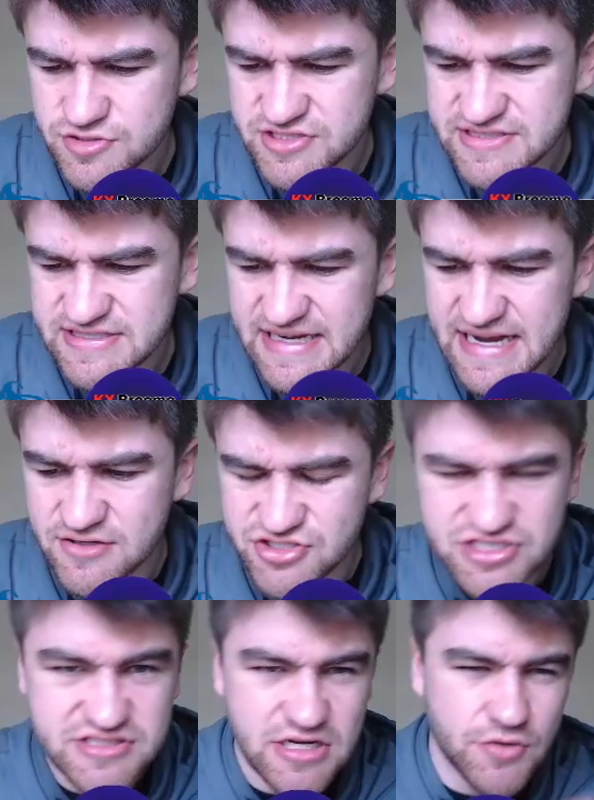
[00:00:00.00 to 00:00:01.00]
to see how
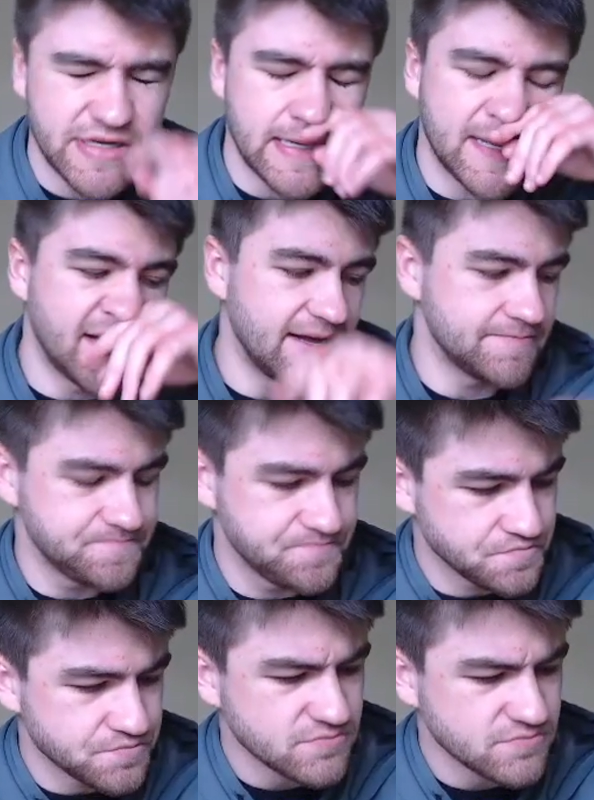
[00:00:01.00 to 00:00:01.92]
she's going. Um,